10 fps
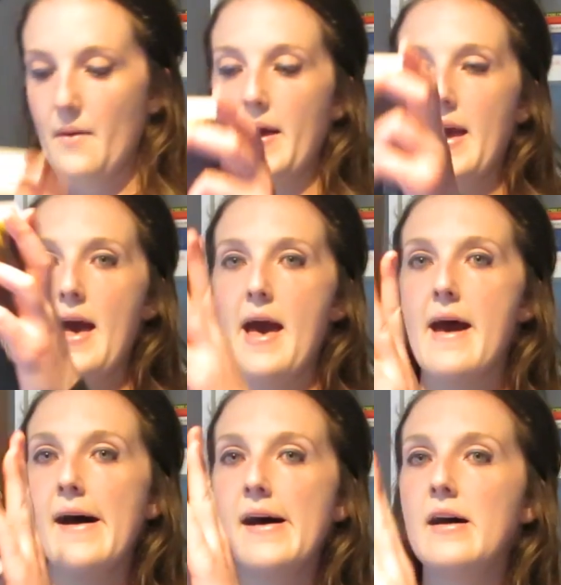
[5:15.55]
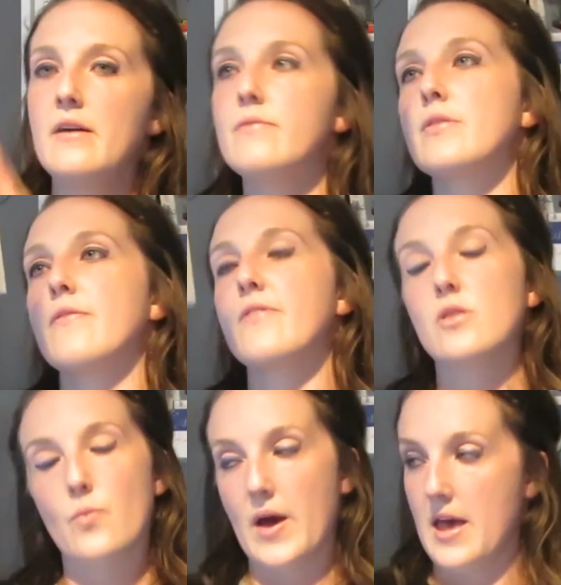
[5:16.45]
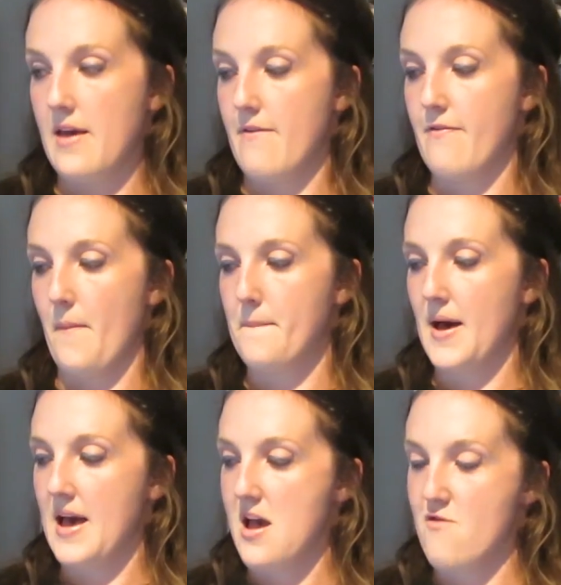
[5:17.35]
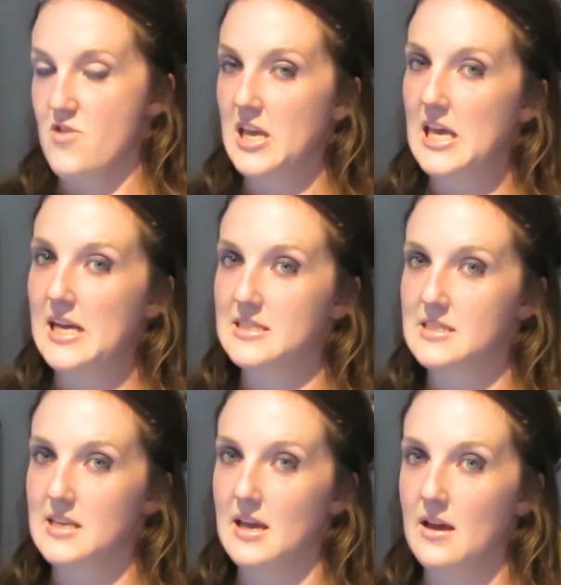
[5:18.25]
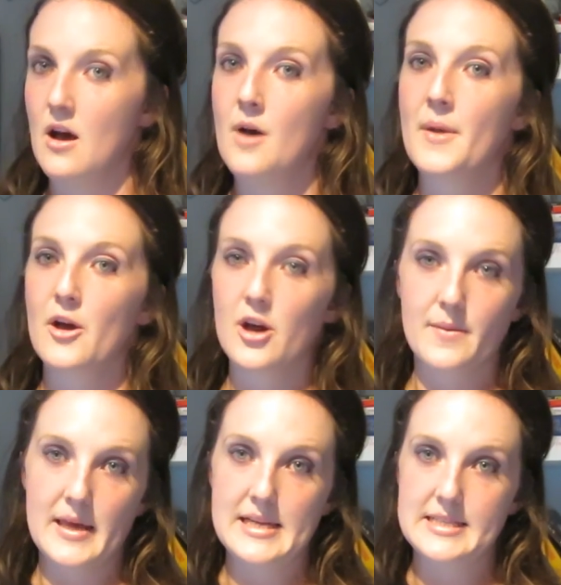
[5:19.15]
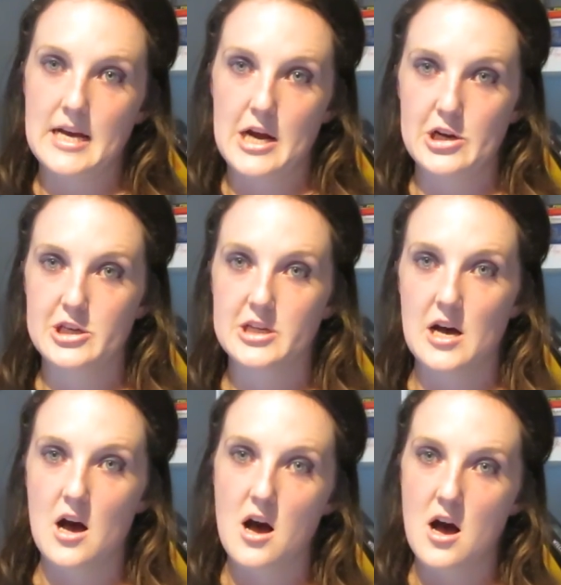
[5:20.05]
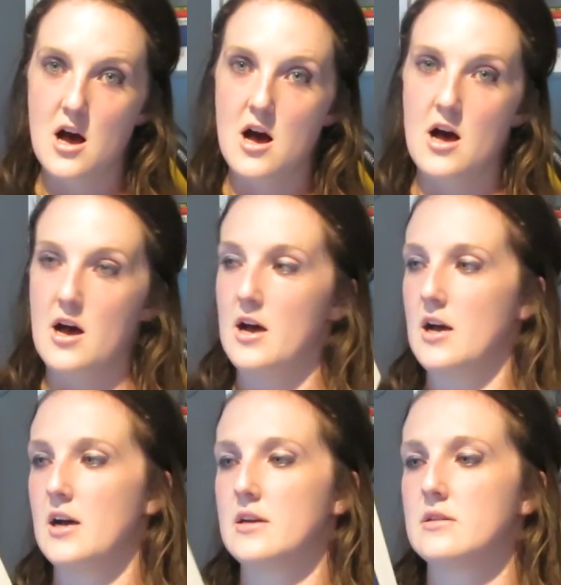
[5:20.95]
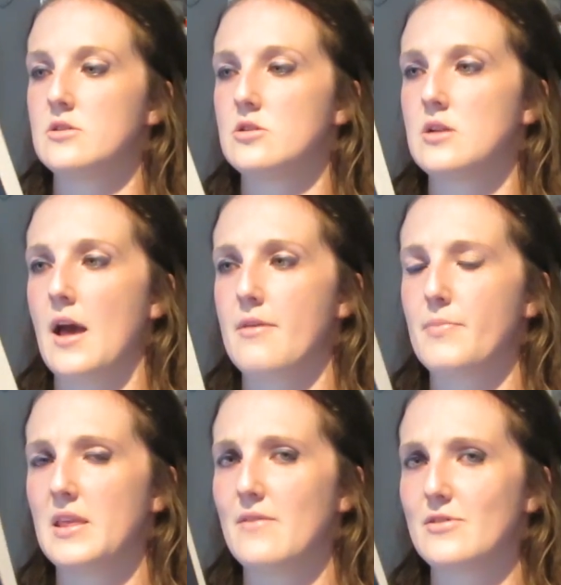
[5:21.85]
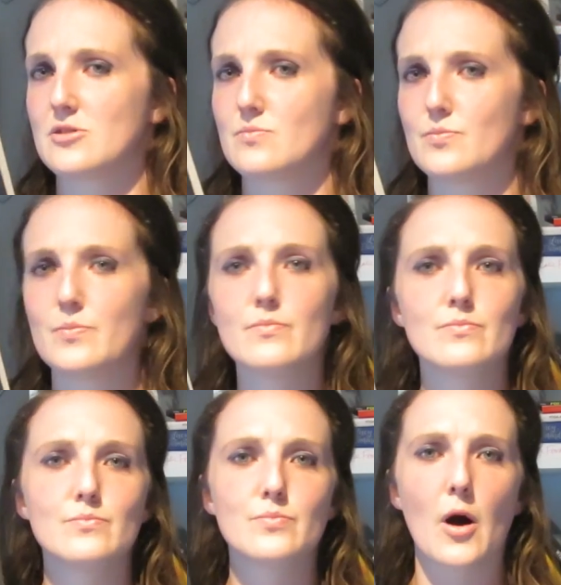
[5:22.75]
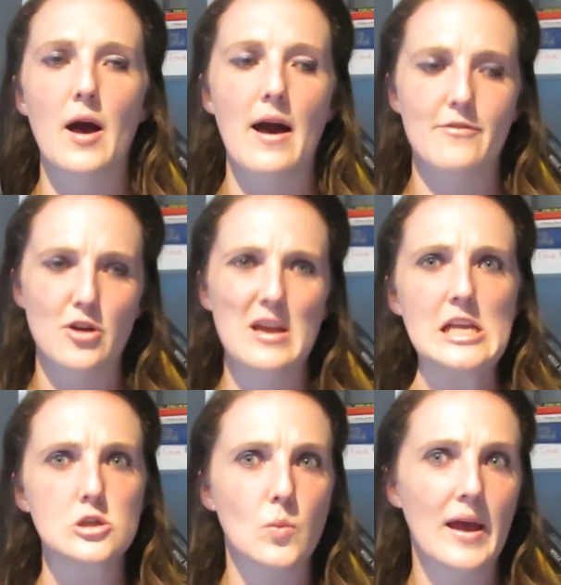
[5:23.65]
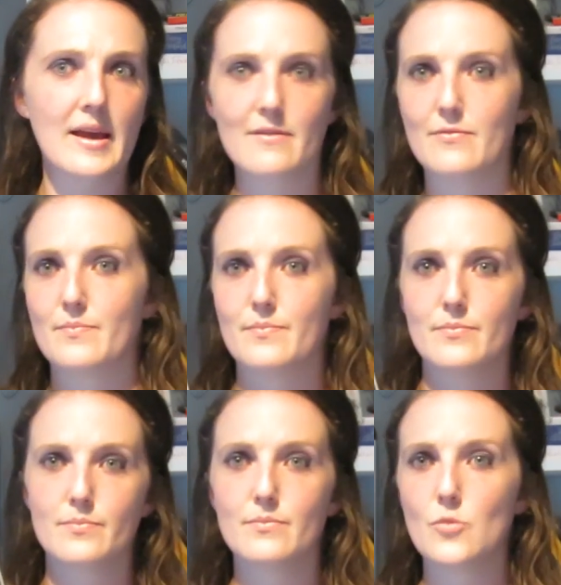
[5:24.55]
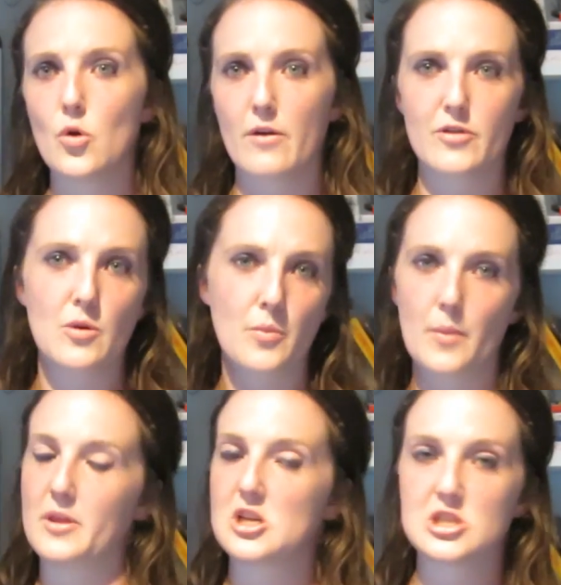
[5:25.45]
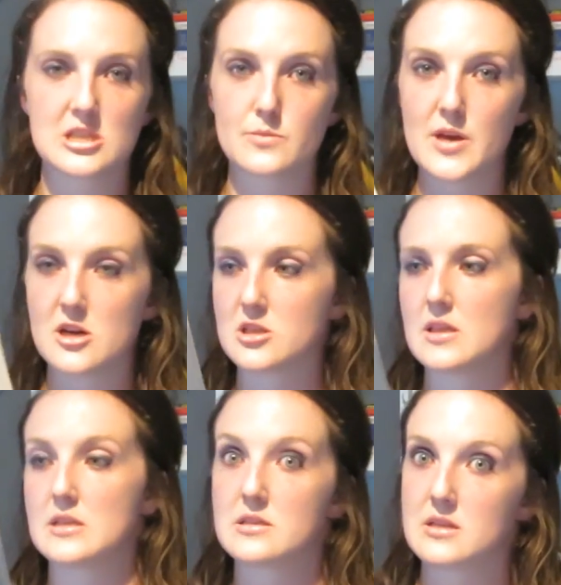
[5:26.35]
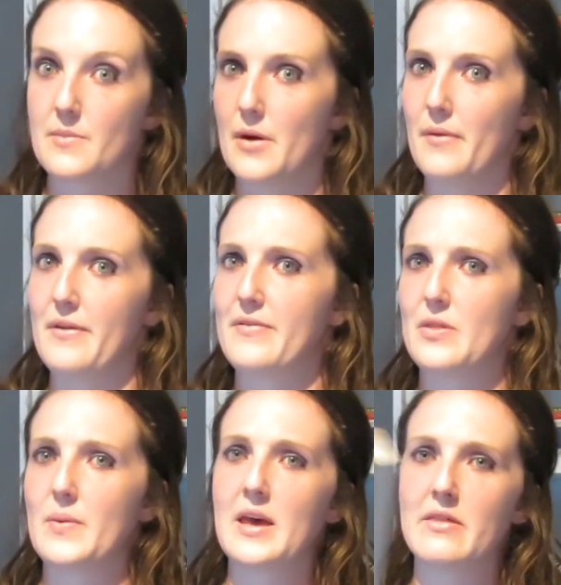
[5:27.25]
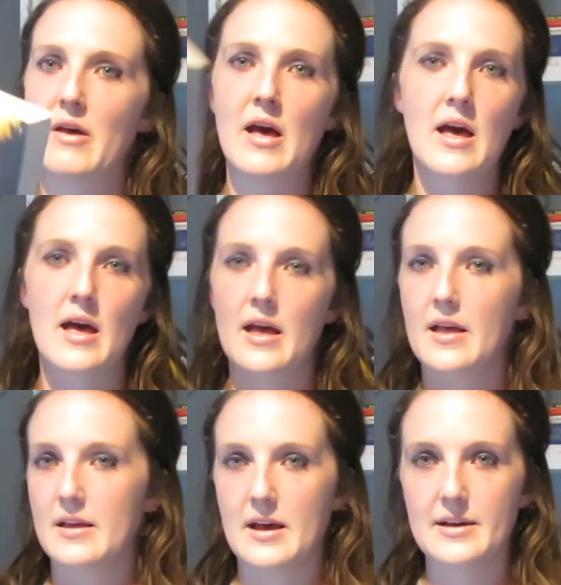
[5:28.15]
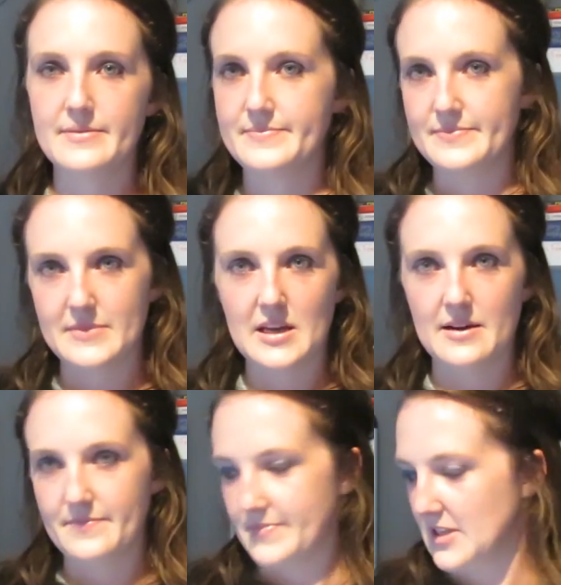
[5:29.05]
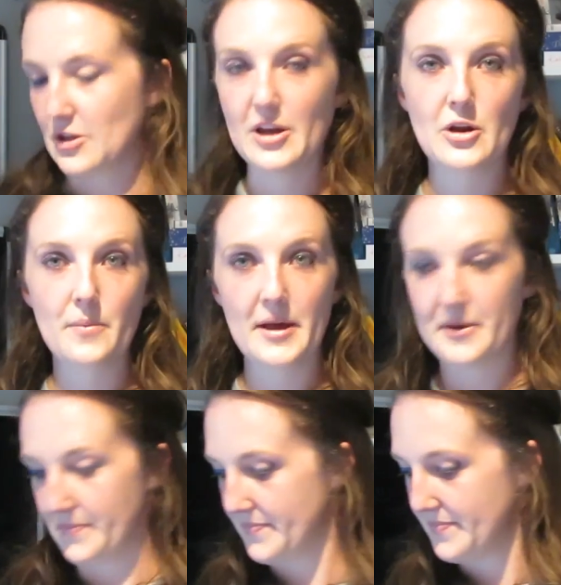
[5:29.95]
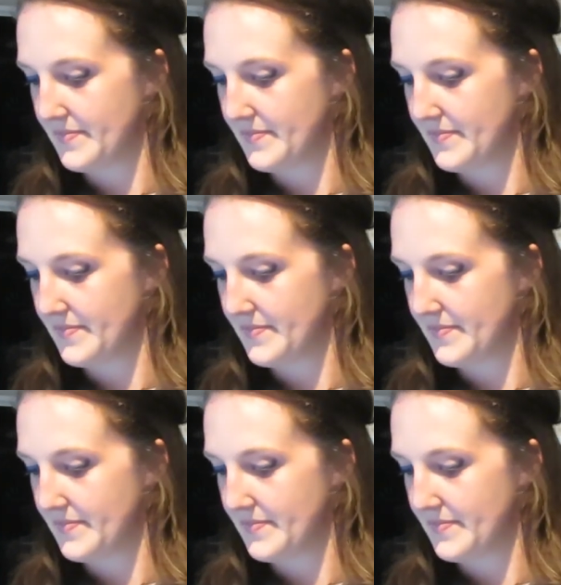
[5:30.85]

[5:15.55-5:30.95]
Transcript: I have The Fifth Wave by Rick Yancey. Oh my god, I'm getting tired. I believe there's, after each wave, more of the human population disappears, and this is them now on their fifth wave. Yeah, that's all I know about it.